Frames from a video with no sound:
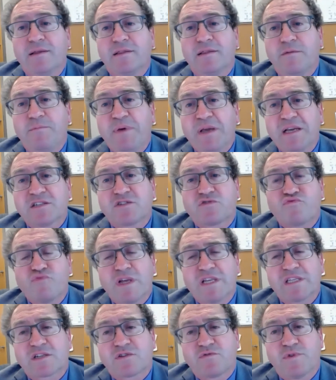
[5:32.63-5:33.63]
The biggest
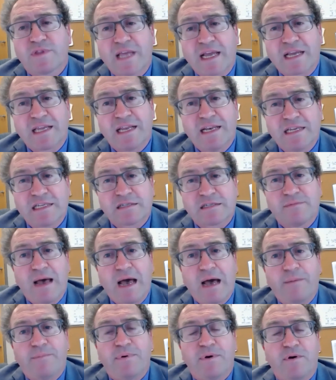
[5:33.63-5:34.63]
risk with
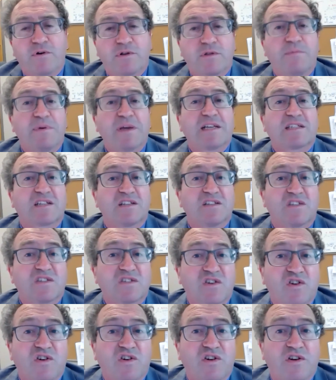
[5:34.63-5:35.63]
eculizumab, or the biggest
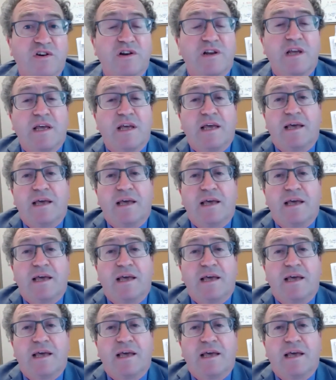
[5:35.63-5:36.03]
concern,